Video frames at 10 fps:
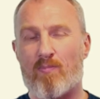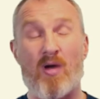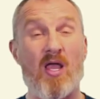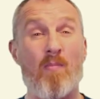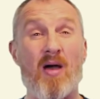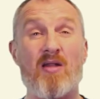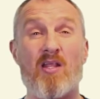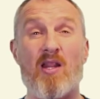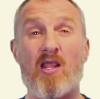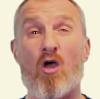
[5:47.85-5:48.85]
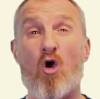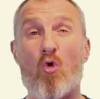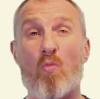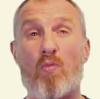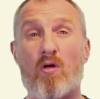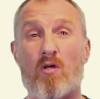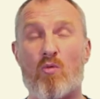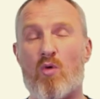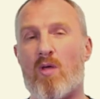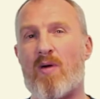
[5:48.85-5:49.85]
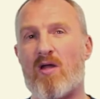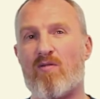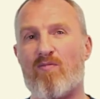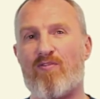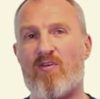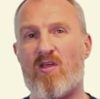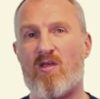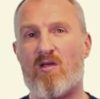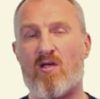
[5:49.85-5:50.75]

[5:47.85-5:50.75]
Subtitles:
By abandoning hope, we abandon fear.